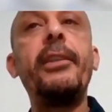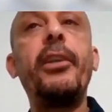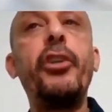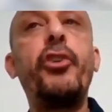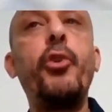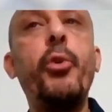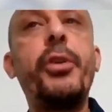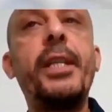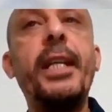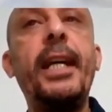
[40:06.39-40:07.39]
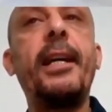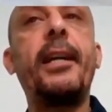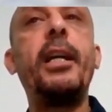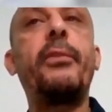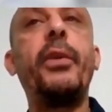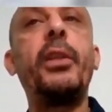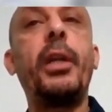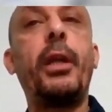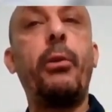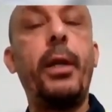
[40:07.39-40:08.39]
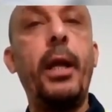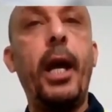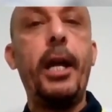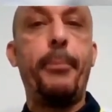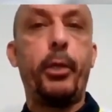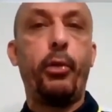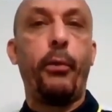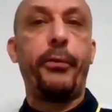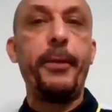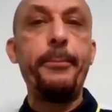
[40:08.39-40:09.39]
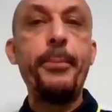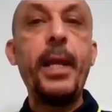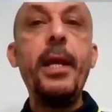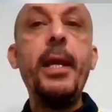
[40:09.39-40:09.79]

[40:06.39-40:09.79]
and reduce the right ventricle hypertrophy.